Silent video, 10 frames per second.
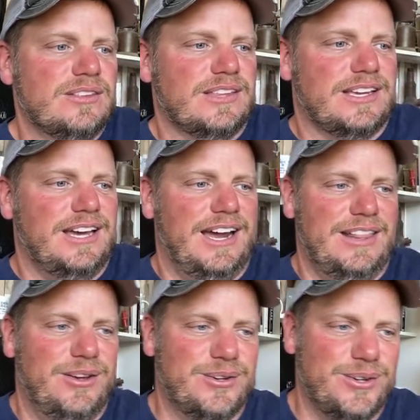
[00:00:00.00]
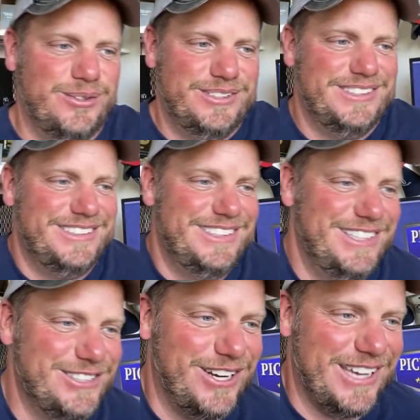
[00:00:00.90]
The Kai logo.
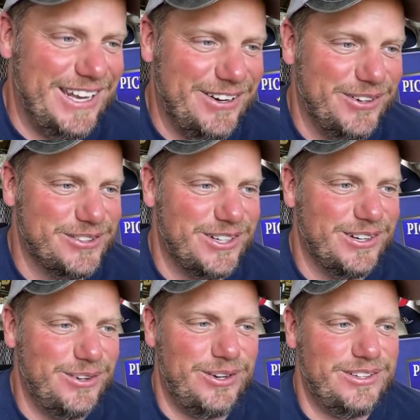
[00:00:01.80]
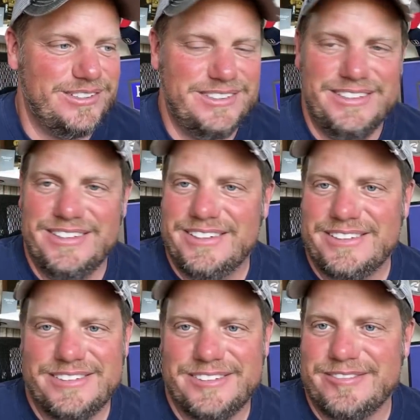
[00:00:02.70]
Sean can't hear you, sorry. Oh,
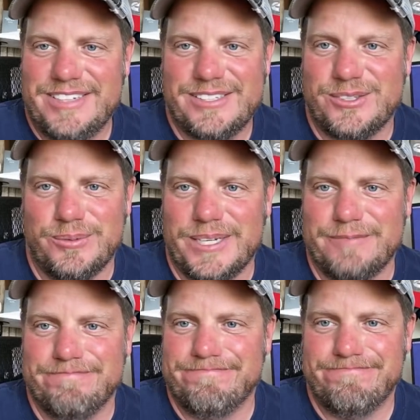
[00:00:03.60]
that's so bad.